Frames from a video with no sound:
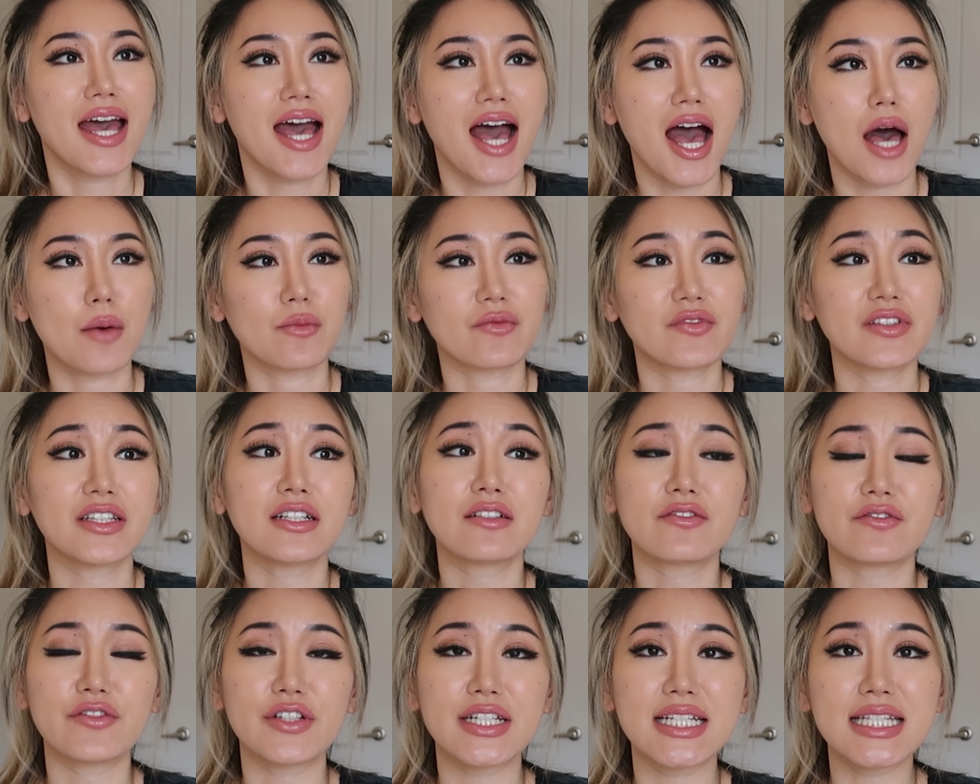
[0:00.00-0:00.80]
Um,
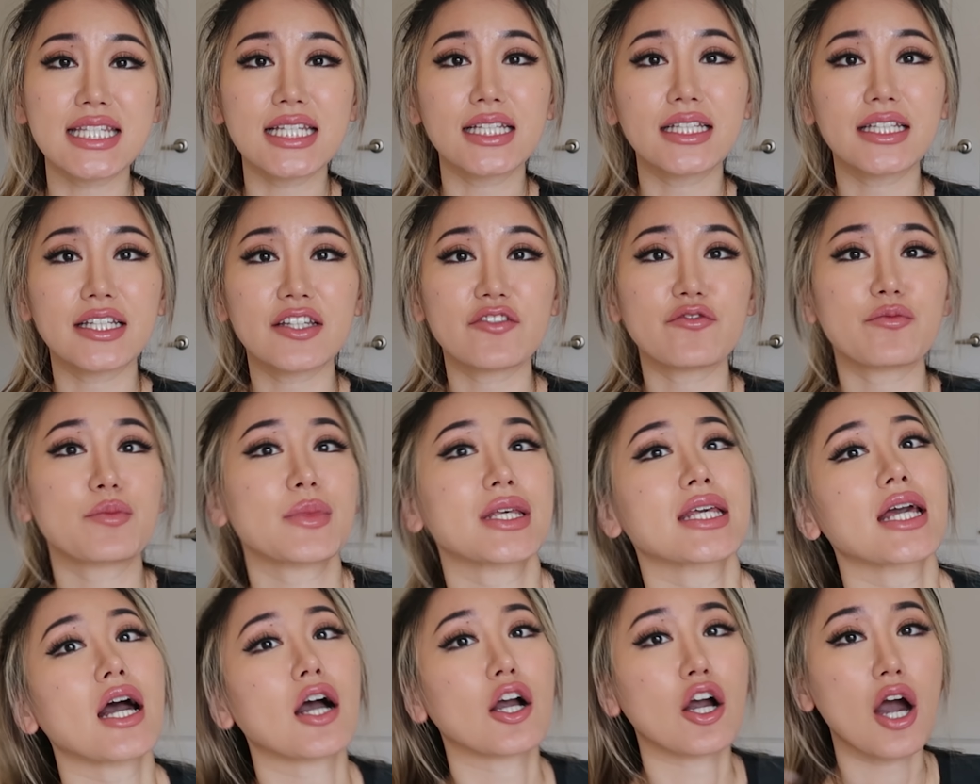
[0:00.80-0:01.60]
feel free to leave
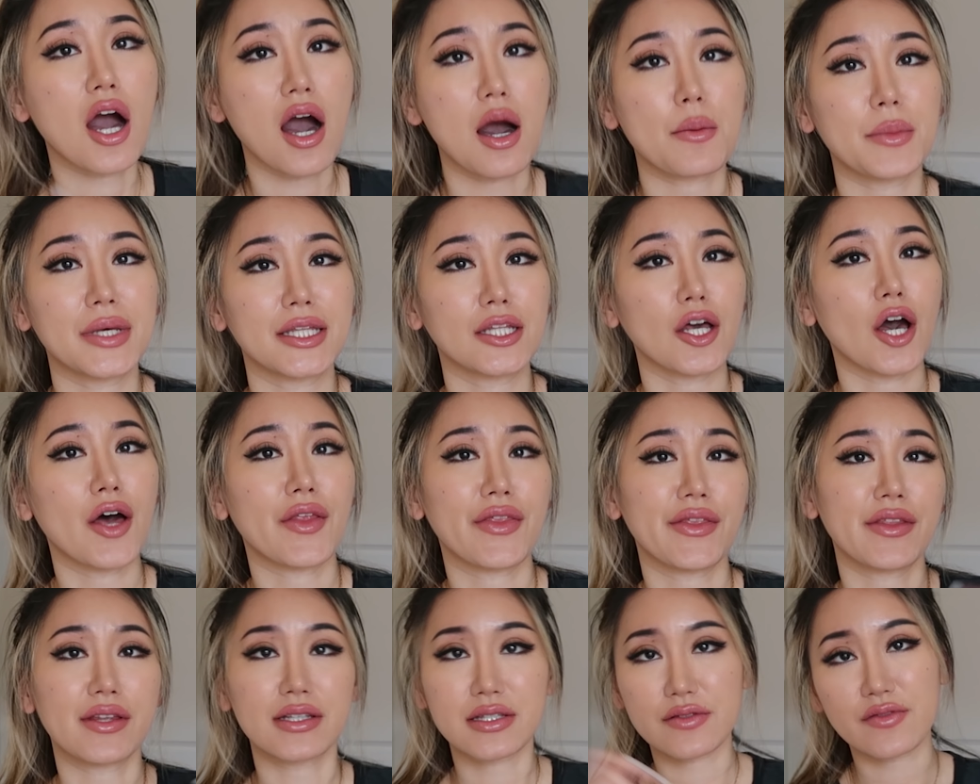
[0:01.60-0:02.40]
me a comment
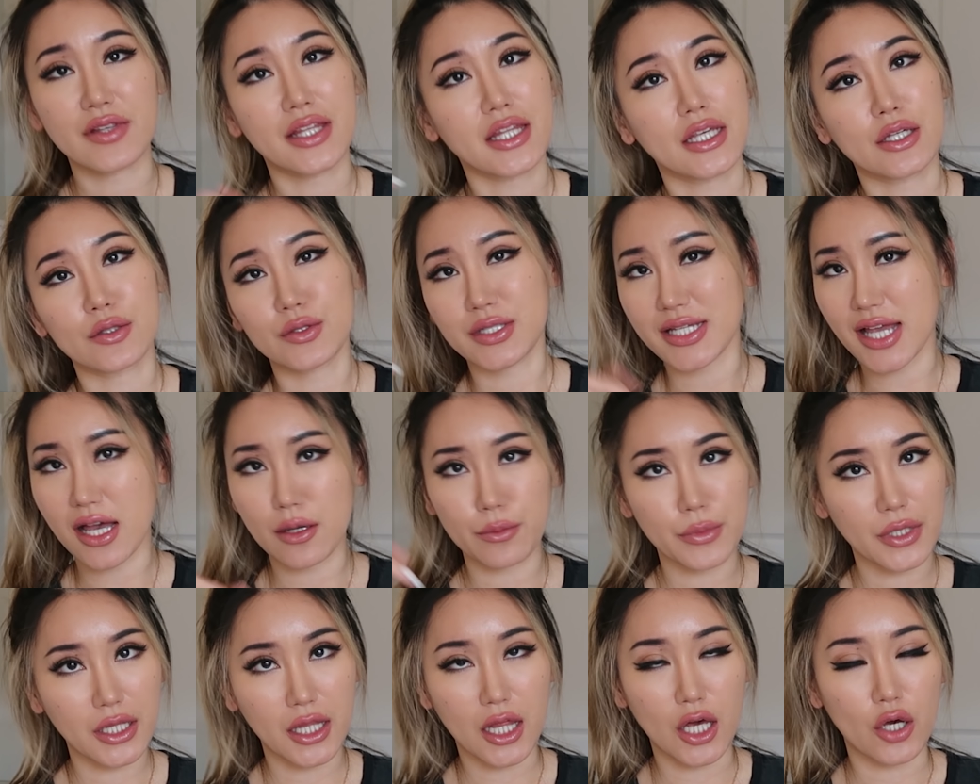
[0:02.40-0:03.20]
on this video
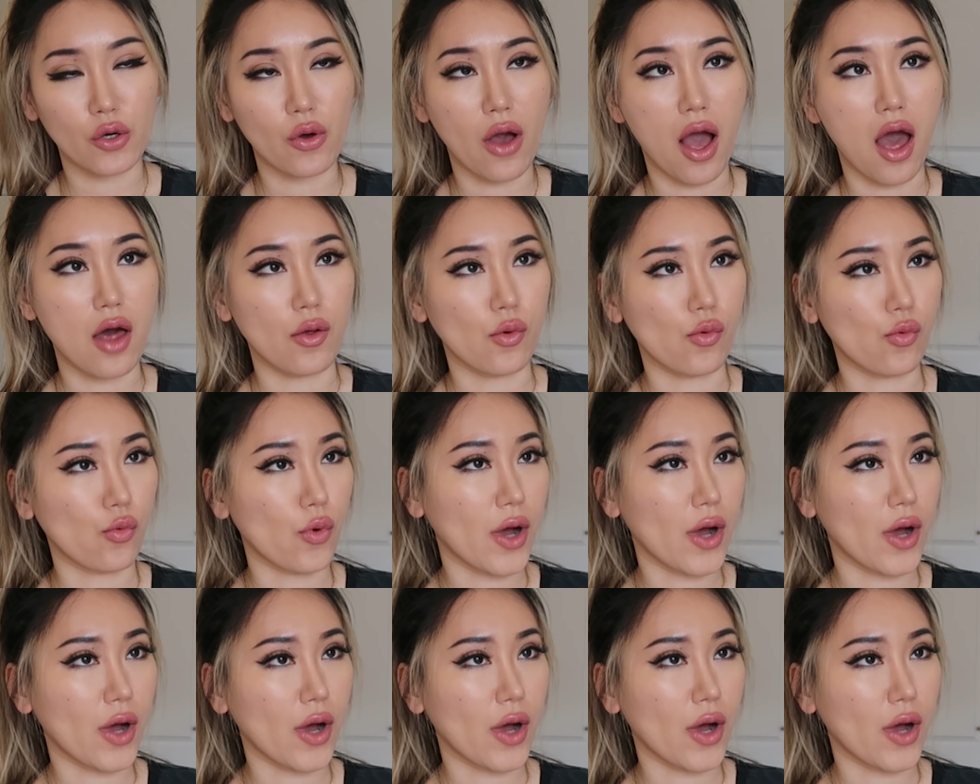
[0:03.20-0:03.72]
down below on